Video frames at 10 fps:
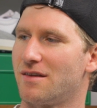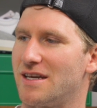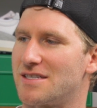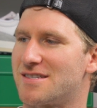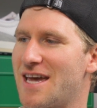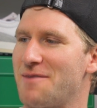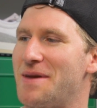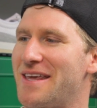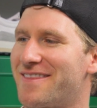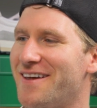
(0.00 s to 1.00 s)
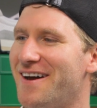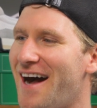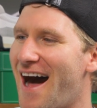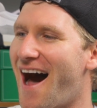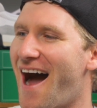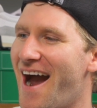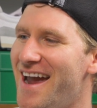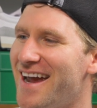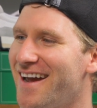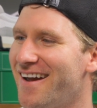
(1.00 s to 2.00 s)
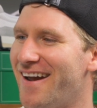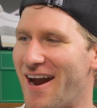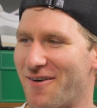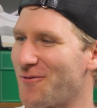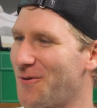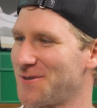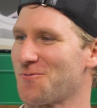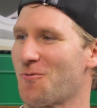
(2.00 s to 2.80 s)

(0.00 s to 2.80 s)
They sent me the high Air Force